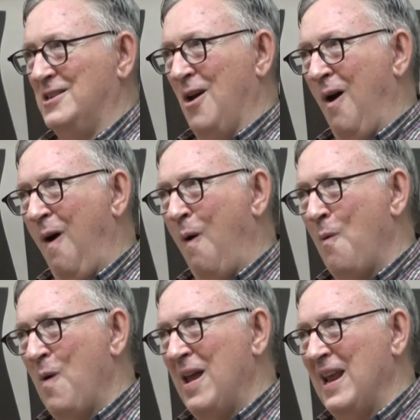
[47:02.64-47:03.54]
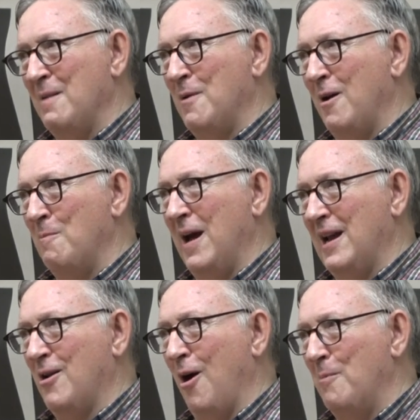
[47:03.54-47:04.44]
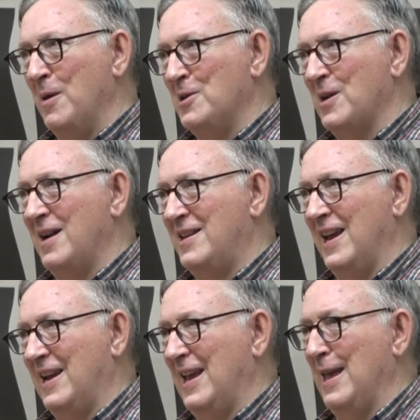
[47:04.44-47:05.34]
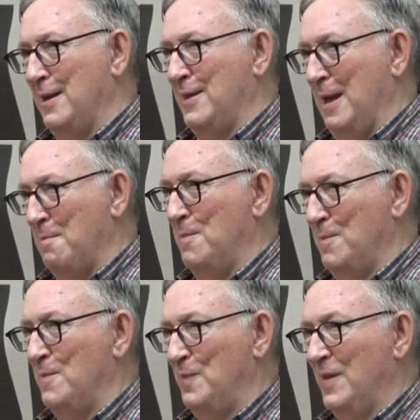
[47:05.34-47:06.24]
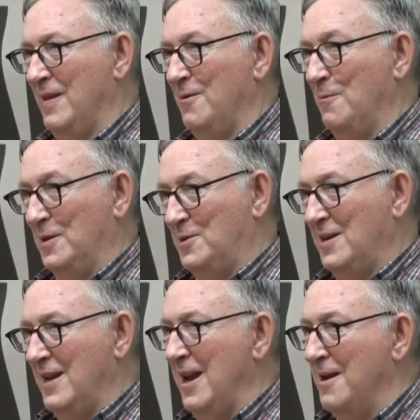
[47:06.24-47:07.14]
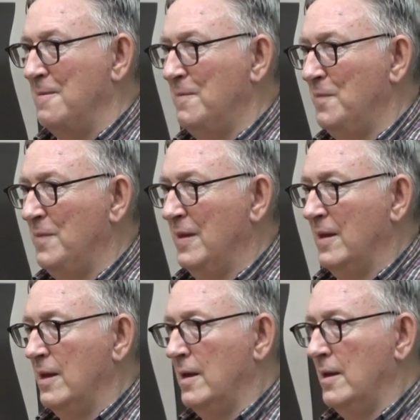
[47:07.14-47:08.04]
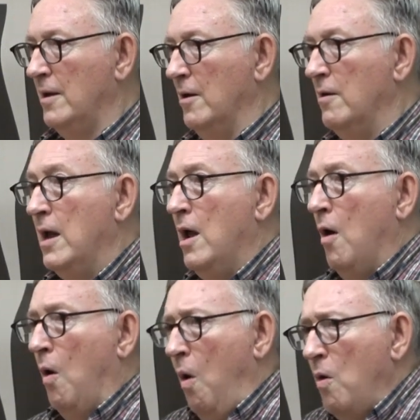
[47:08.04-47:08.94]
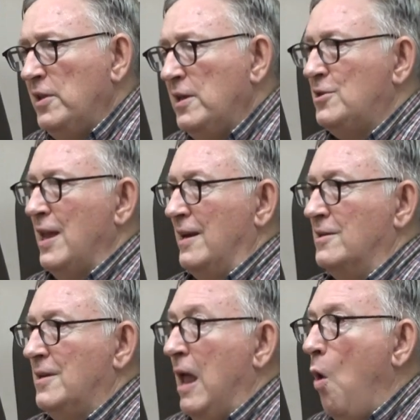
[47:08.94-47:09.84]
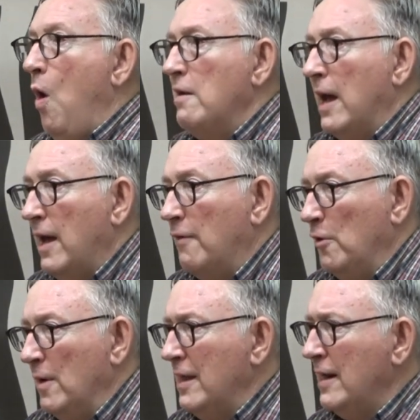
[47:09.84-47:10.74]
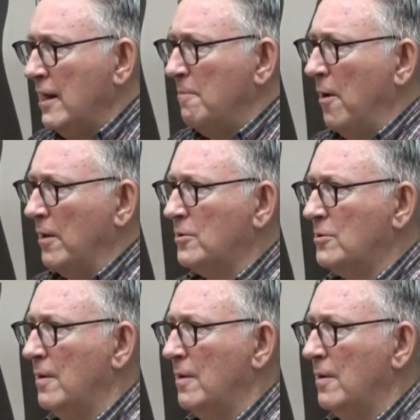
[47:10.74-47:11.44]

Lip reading: "Don't worry about my comrades. I'll take care of them." Which he did, you know. All these things. Oh, and a few other little points.